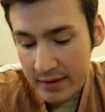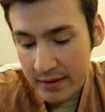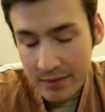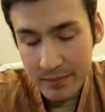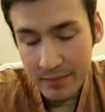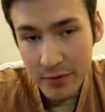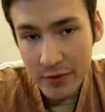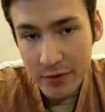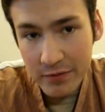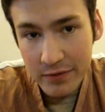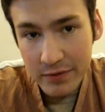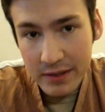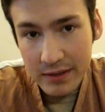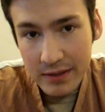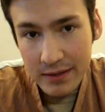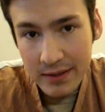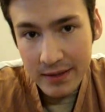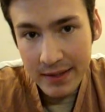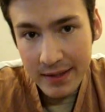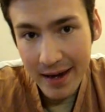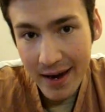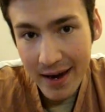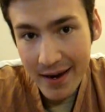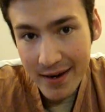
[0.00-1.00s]
movie,
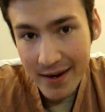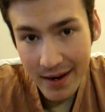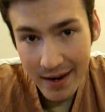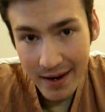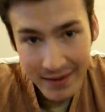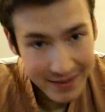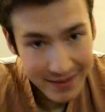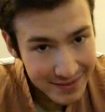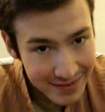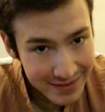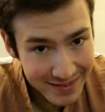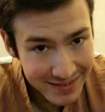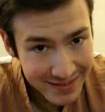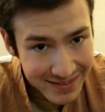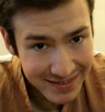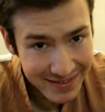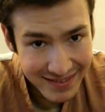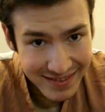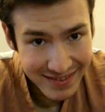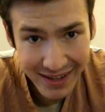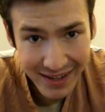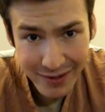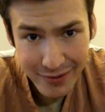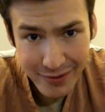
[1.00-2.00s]

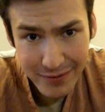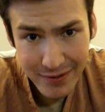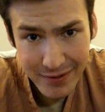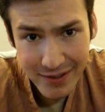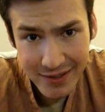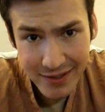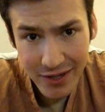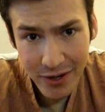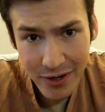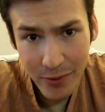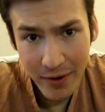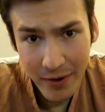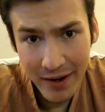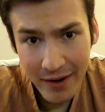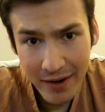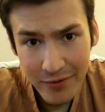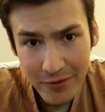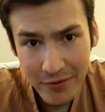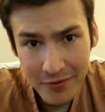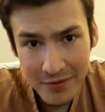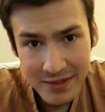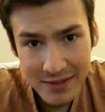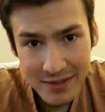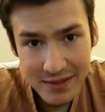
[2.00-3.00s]
I don't really know why
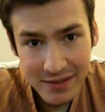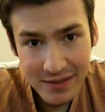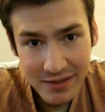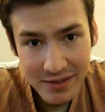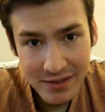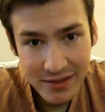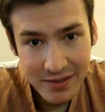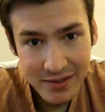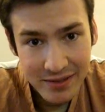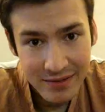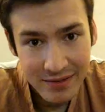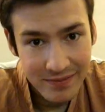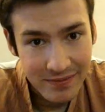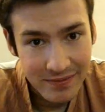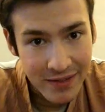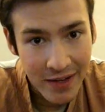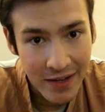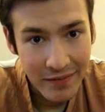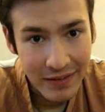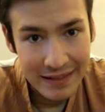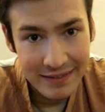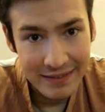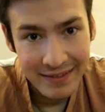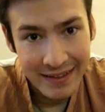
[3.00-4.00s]
everyone's
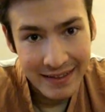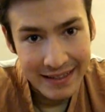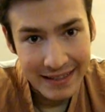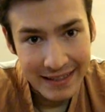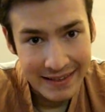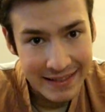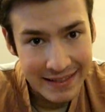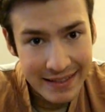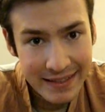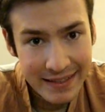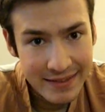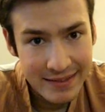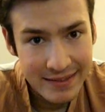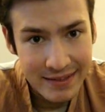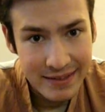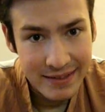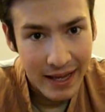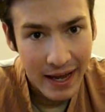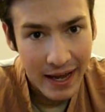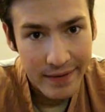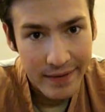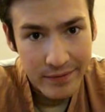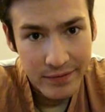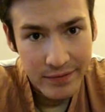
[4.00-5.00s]
giving it like D's
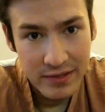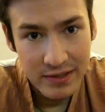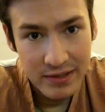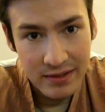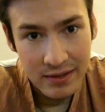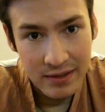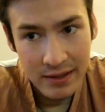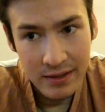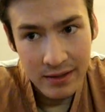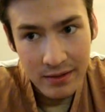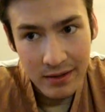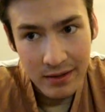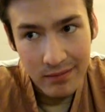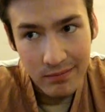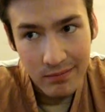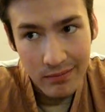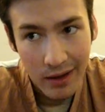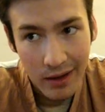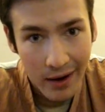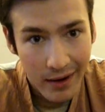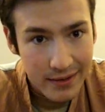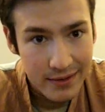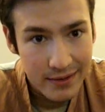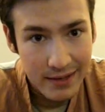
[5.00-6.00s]
and F's.
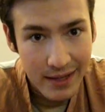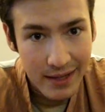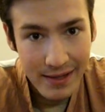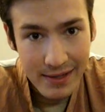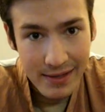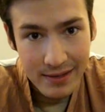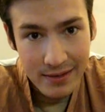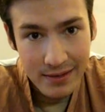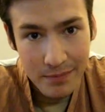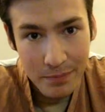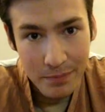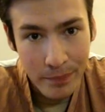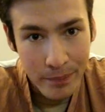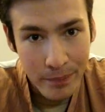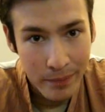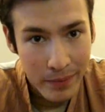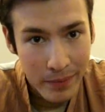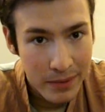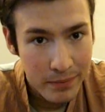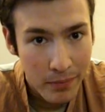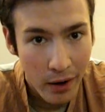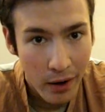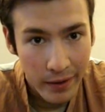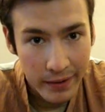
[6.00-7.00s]
I'd say it's a
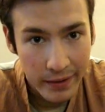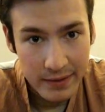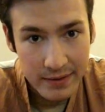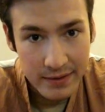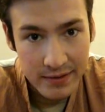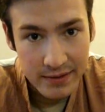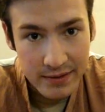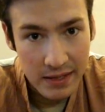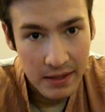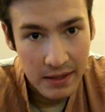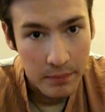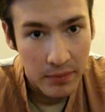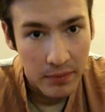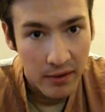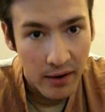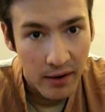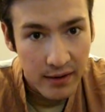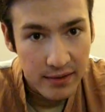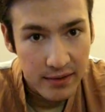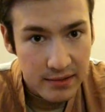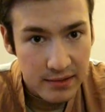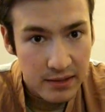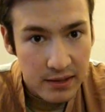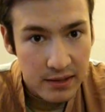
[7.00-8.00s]
B minus C
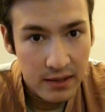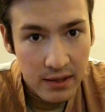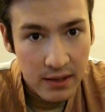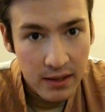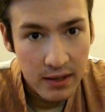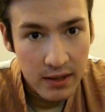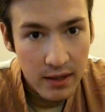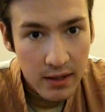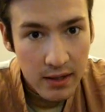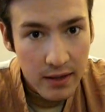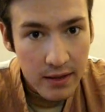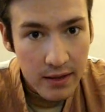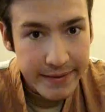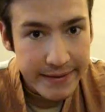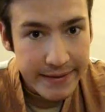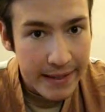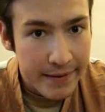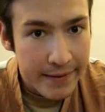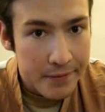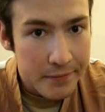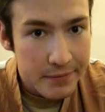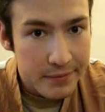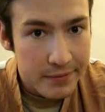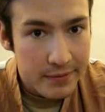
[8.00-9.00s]
plus. Like,
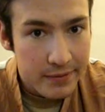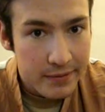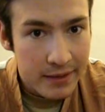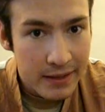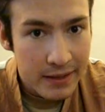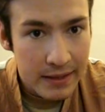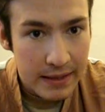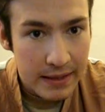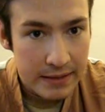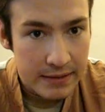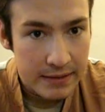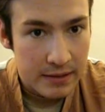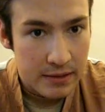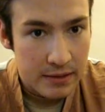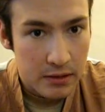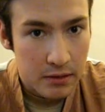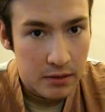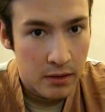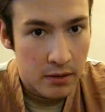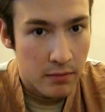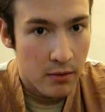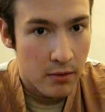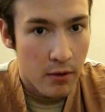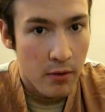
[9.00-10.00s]
I don't think it's
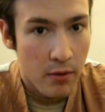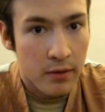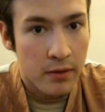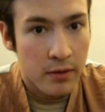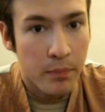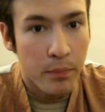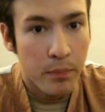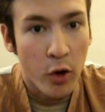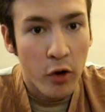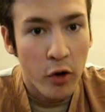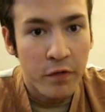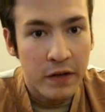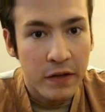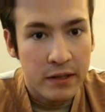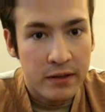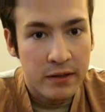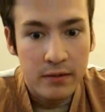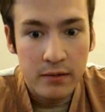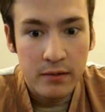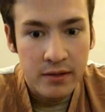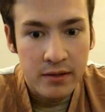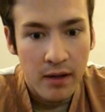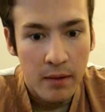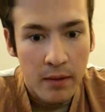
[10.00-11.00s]
the
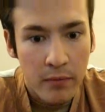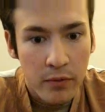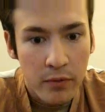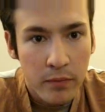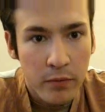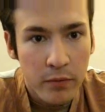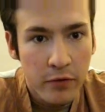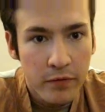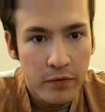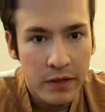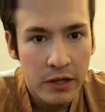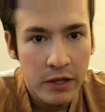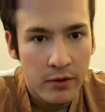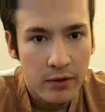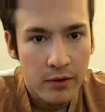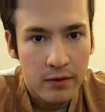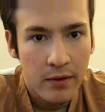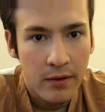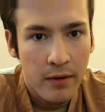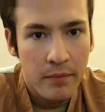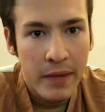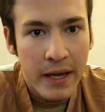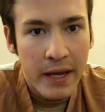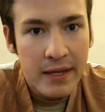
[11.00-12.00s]
perfect summer movie or
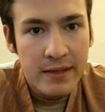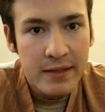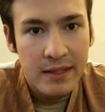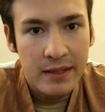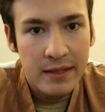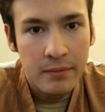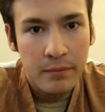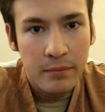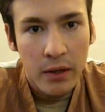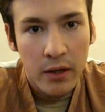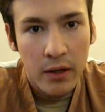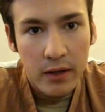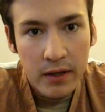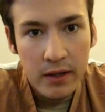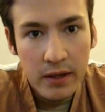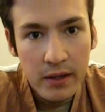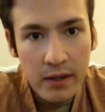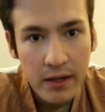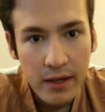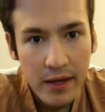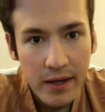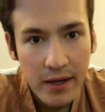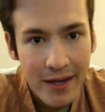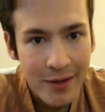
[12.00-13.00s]
amazing, but
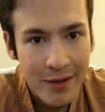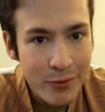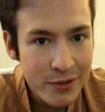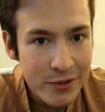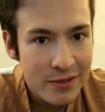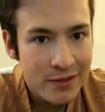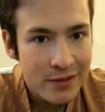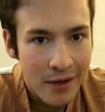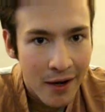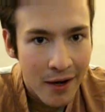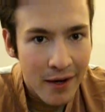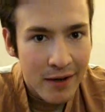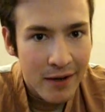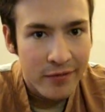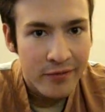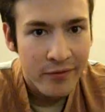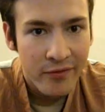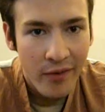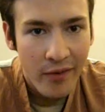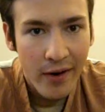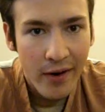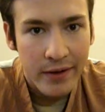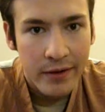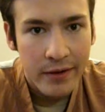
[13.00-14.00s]
it was a lot of
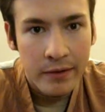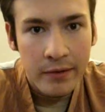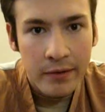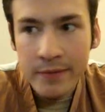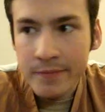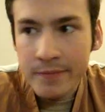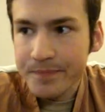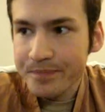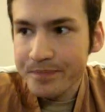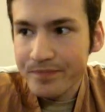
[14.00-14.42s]
fun.